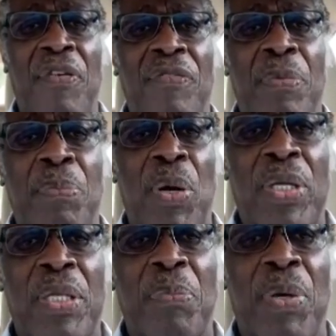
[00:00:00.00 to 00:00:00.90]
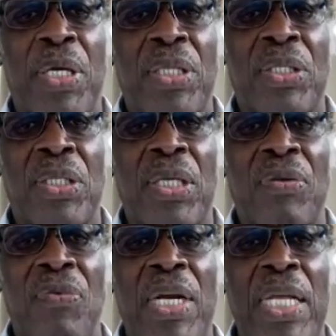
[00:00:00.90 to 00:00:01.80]
of the book is
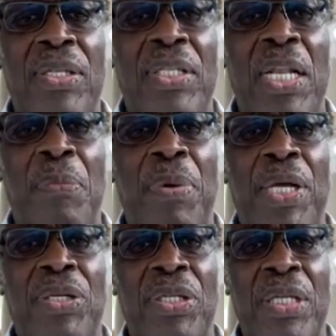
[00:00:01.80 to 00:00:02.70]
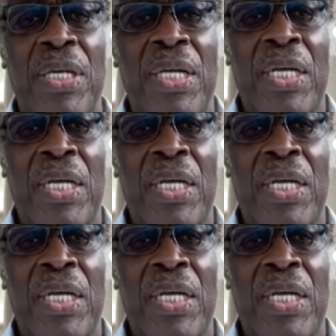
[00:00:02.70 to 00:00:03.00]
really a celebration